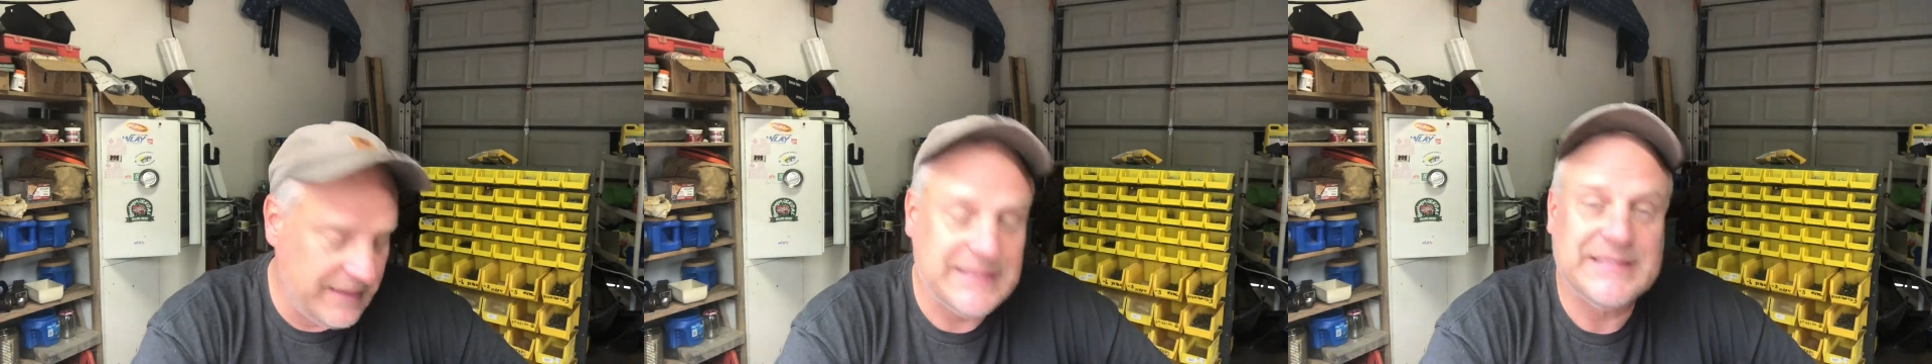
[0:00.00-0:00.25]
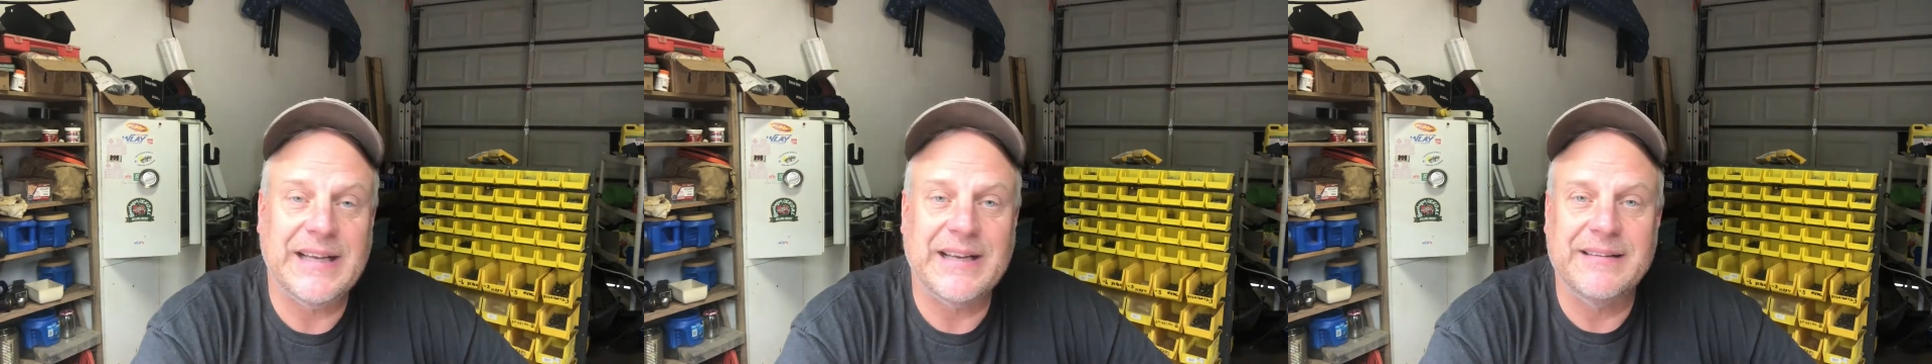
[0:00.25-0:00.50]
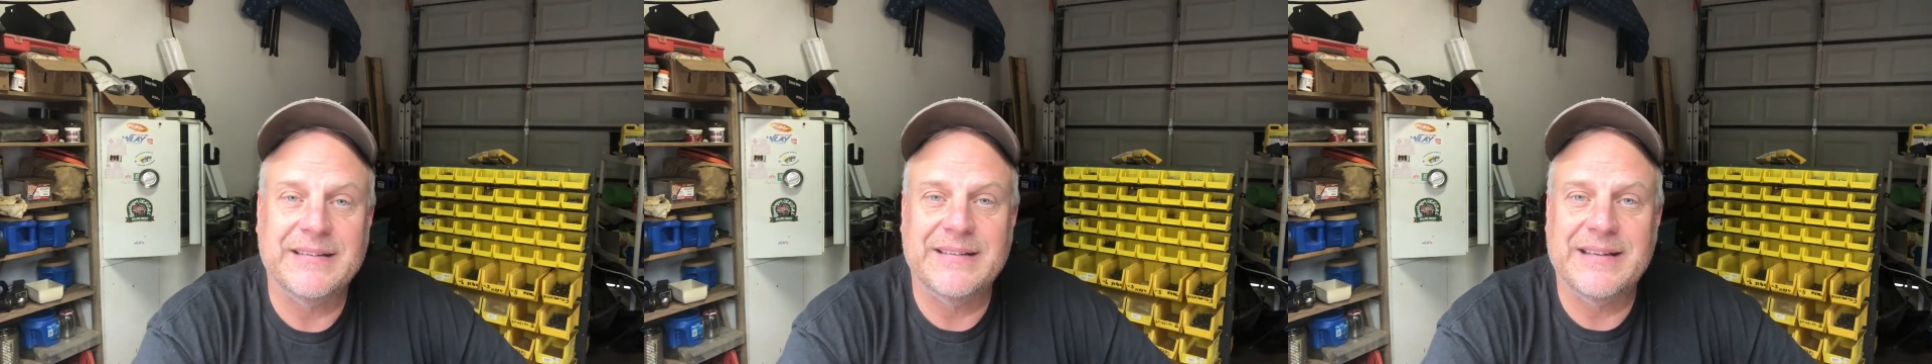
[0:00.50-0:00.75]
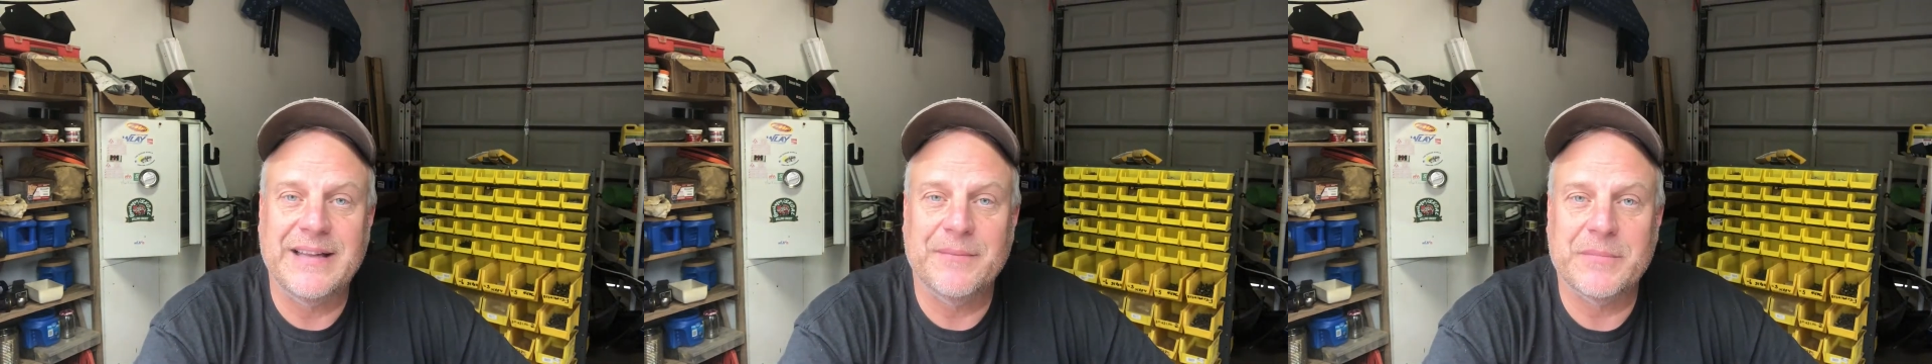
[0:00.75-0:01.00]
second
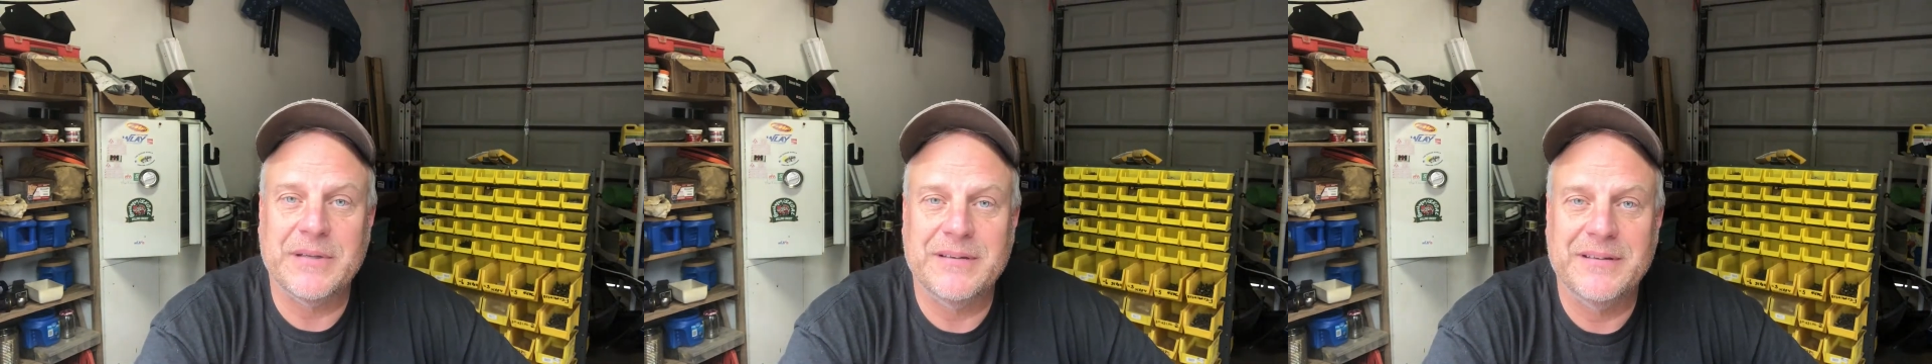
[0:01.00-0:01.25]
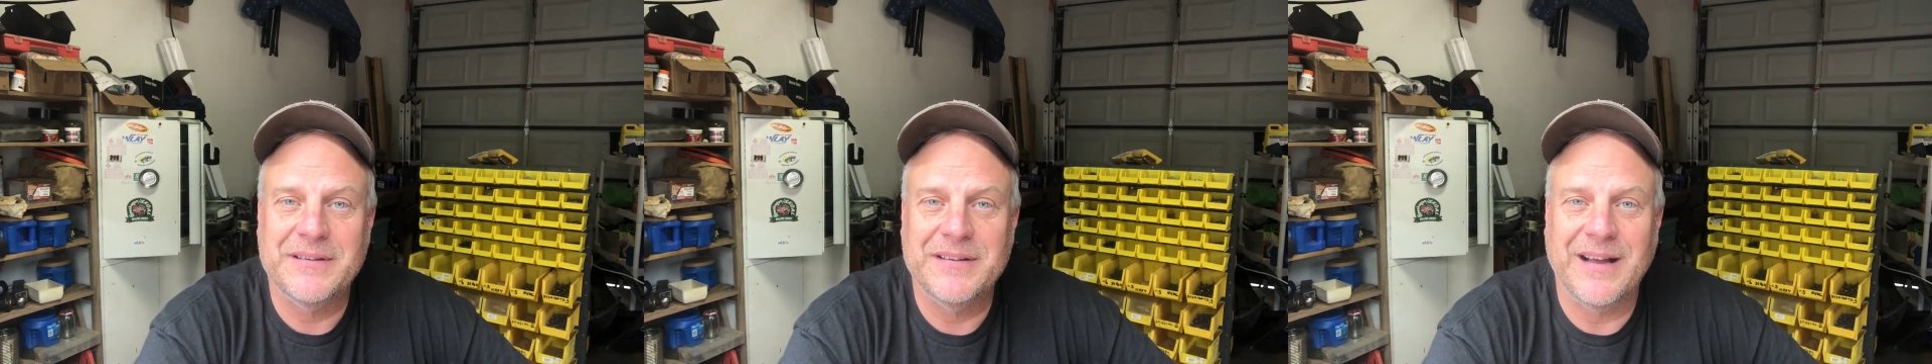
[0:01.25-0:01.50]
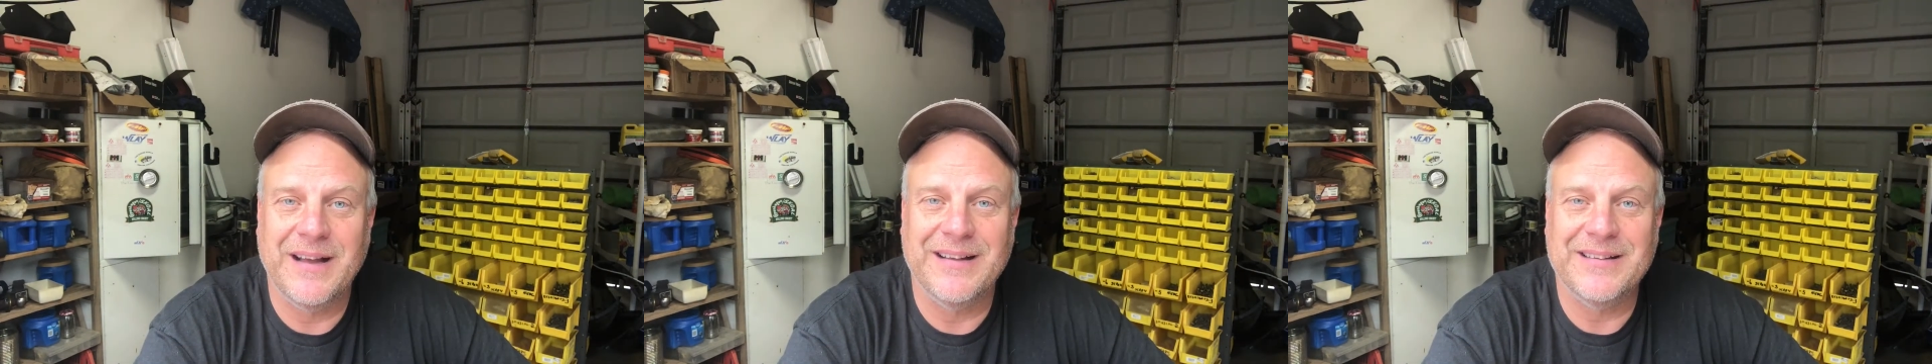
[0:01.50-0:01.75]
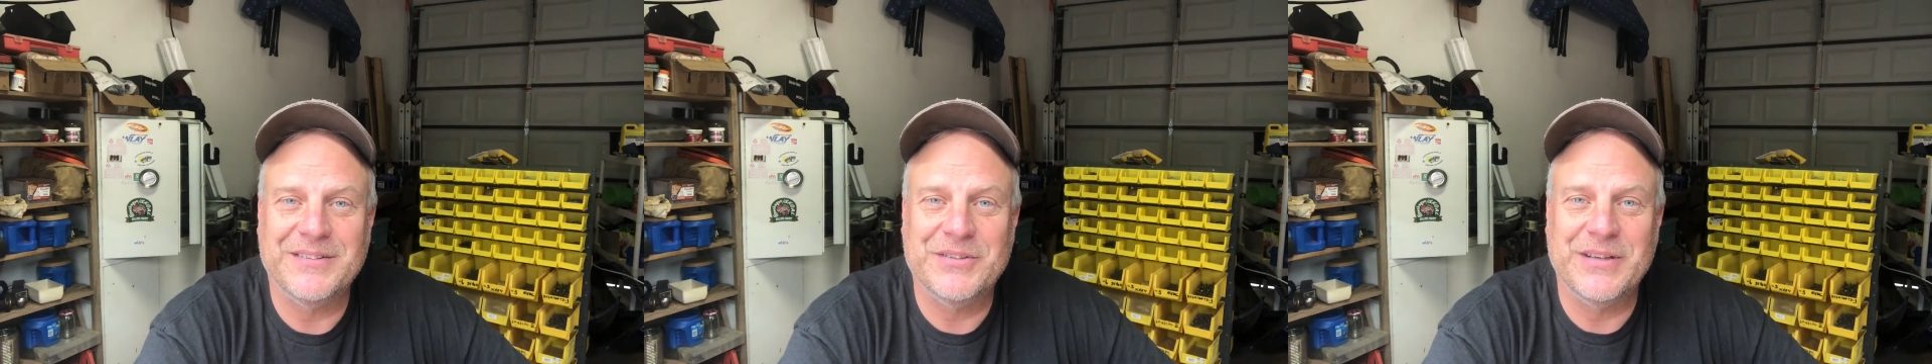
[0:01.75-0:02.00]
attempt
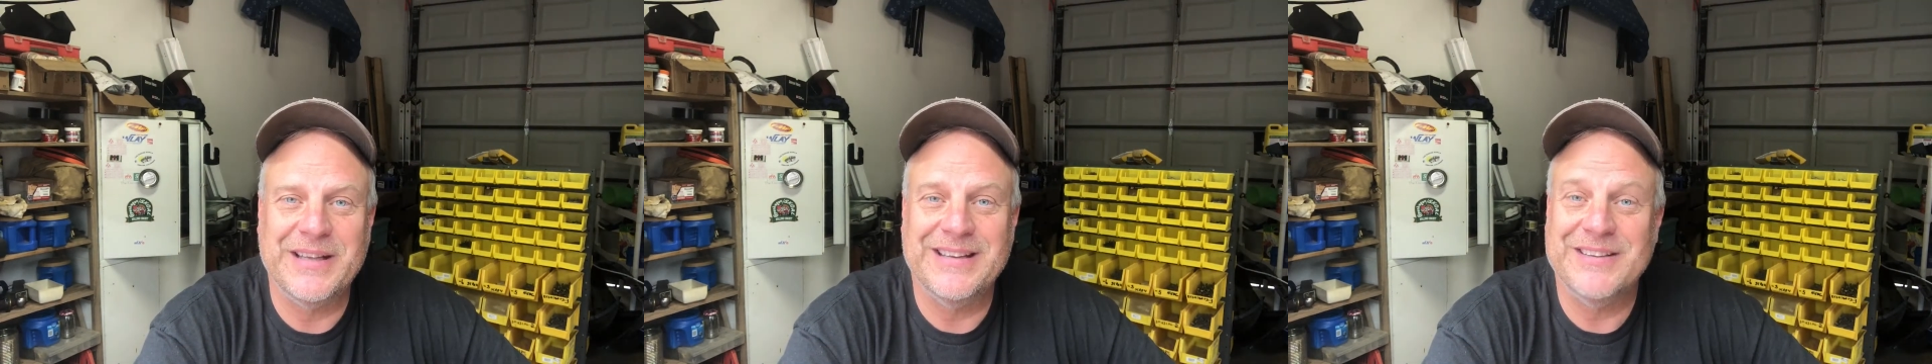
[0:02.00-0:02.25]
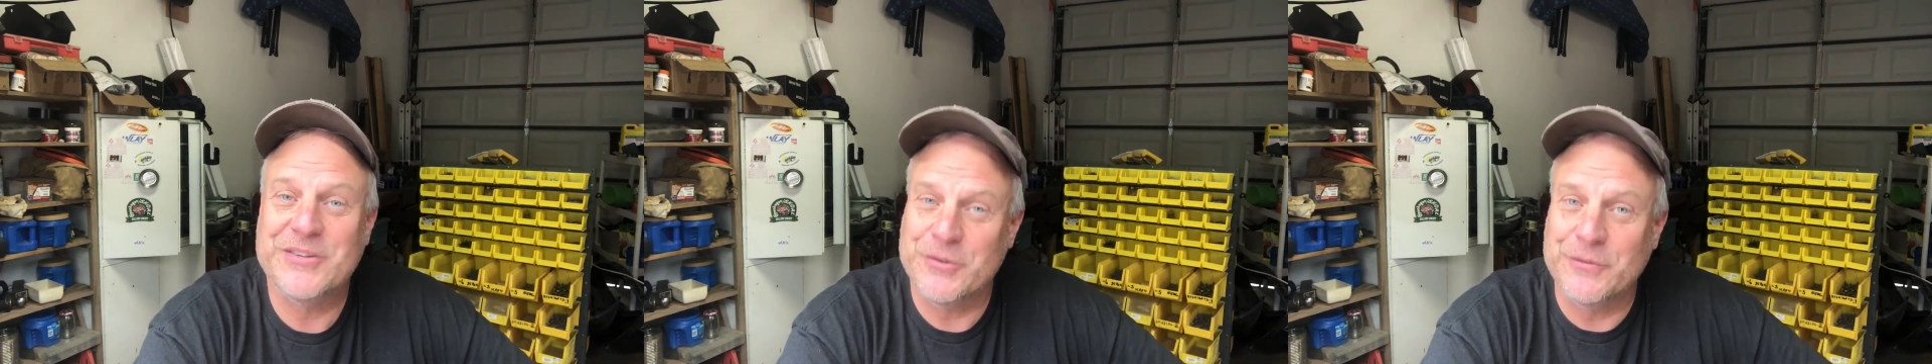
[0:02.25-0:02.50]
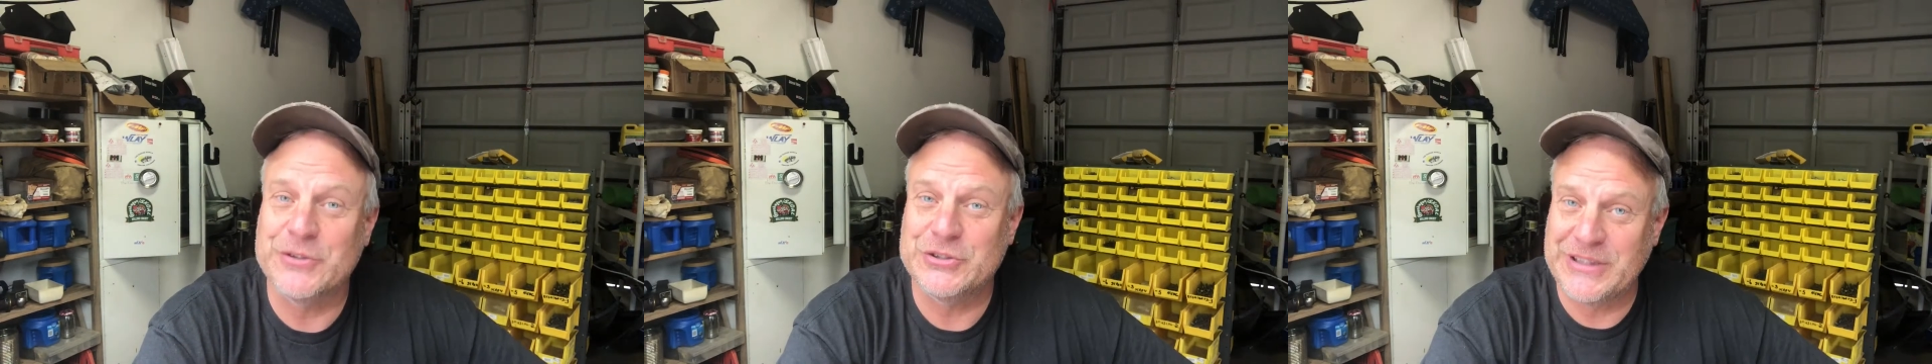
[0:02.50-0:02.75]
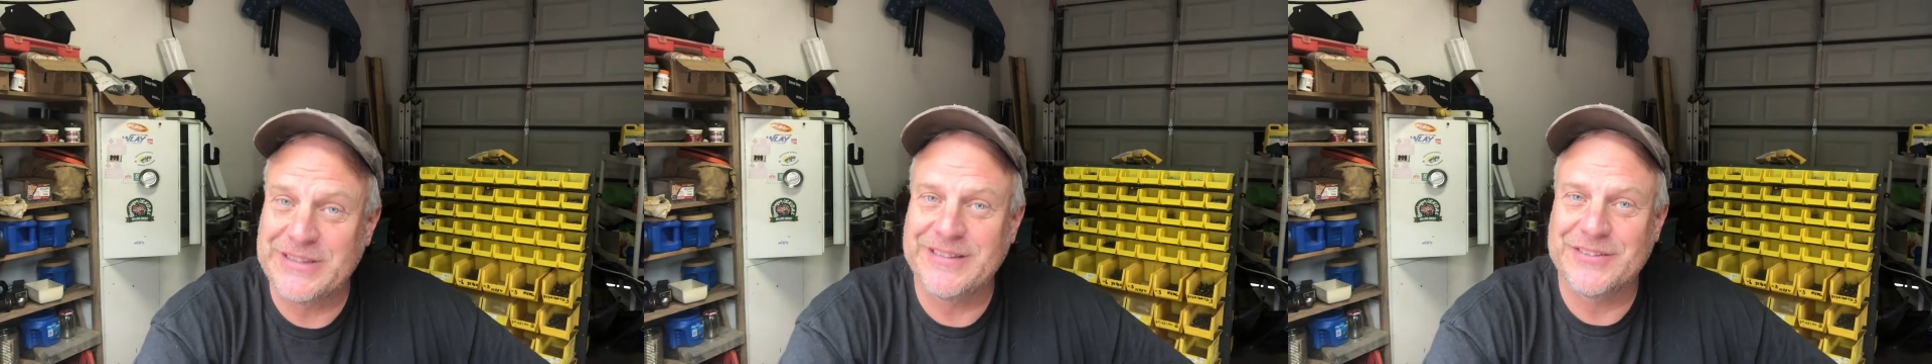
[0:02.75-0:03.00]
to get it to
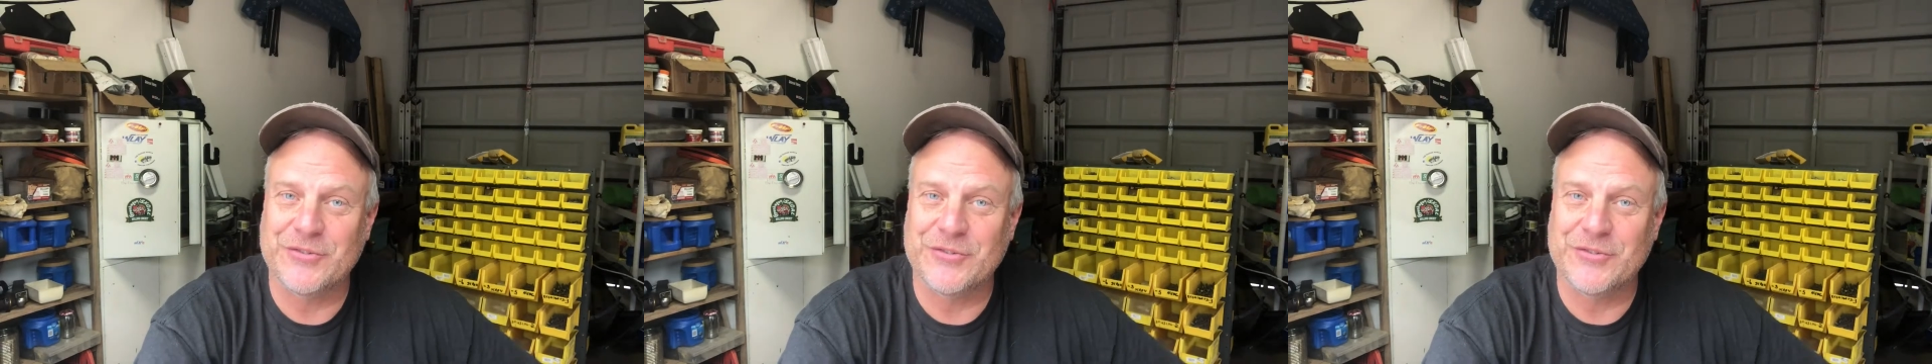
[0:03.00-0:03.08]
Virginia,